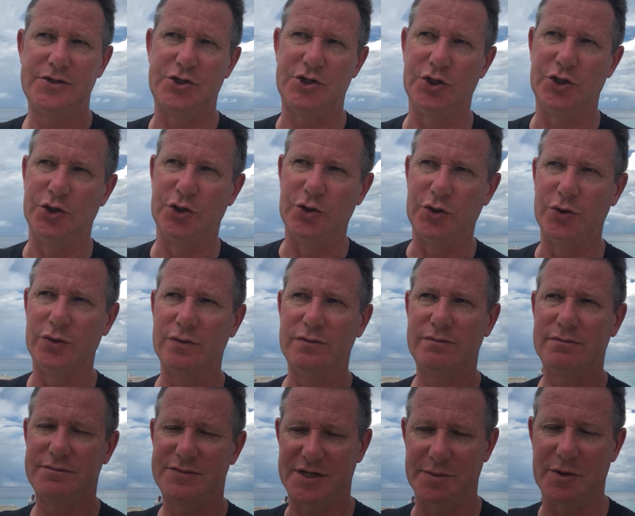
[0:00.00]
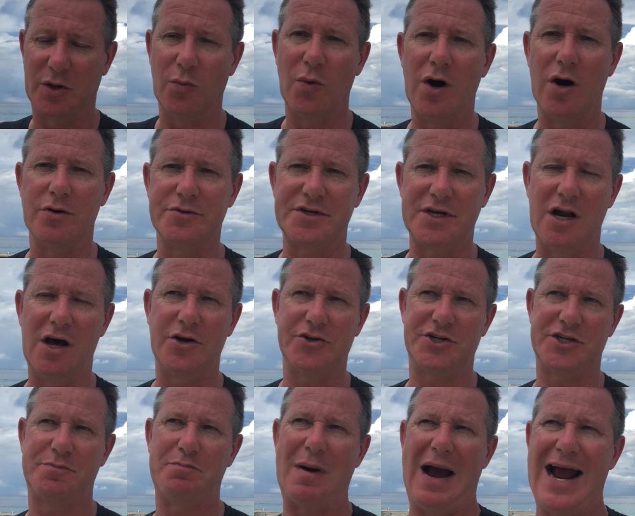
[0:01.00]
to some of the world's
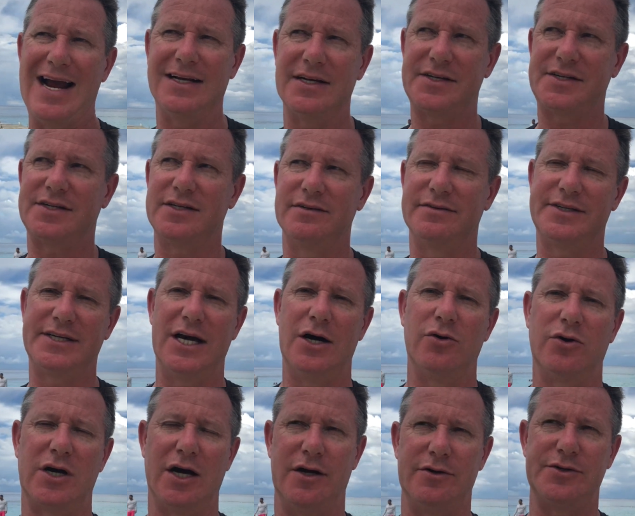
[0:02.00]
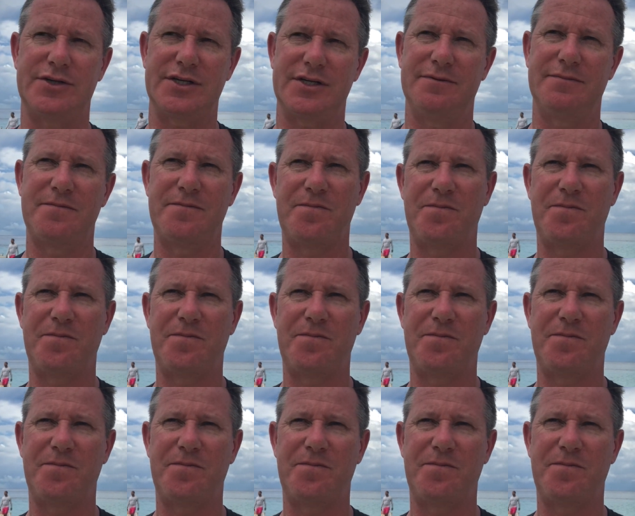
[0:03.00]
largest banks and telcos,